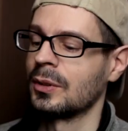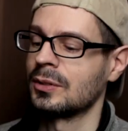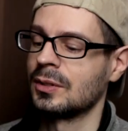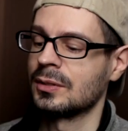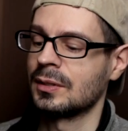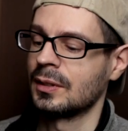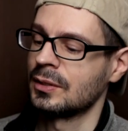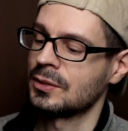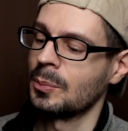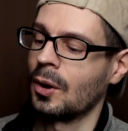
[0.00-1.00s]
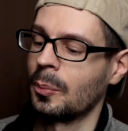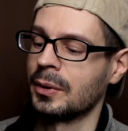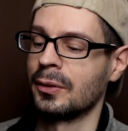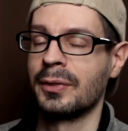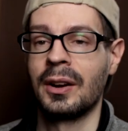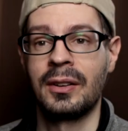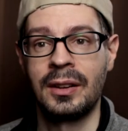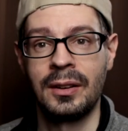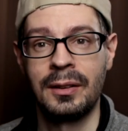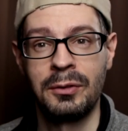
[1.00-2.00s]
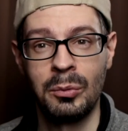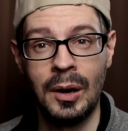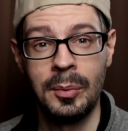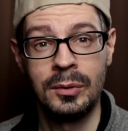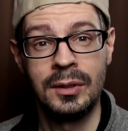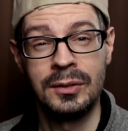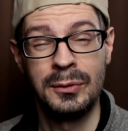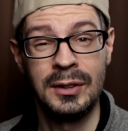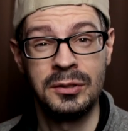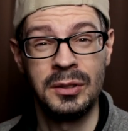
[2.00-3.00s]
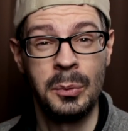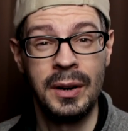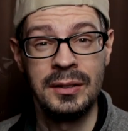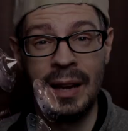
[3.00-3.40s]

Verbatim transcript: there is just a small bit of area. If the rubber does eventually wear